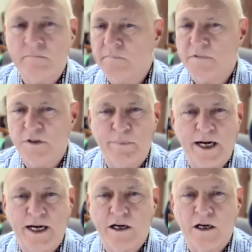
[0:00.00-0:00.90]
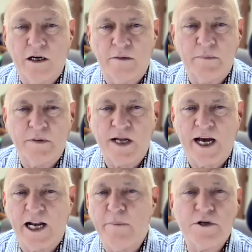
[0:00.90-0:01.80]
You make a
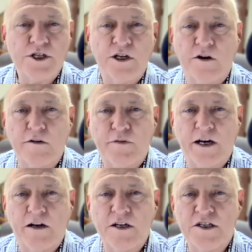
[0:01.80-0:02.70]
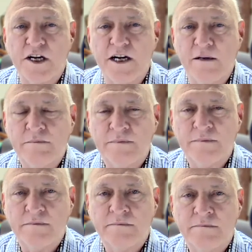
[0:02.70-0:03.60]
90% on the final exam,
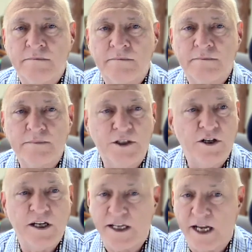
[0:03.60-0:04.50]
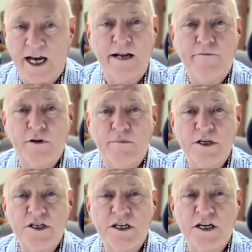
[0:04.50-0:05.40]
you get 90 for the
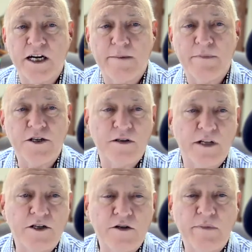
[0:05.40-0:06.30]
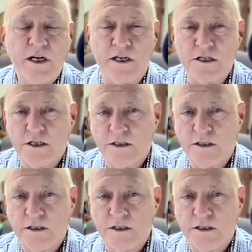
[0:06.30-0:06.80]
missed exam that you missed.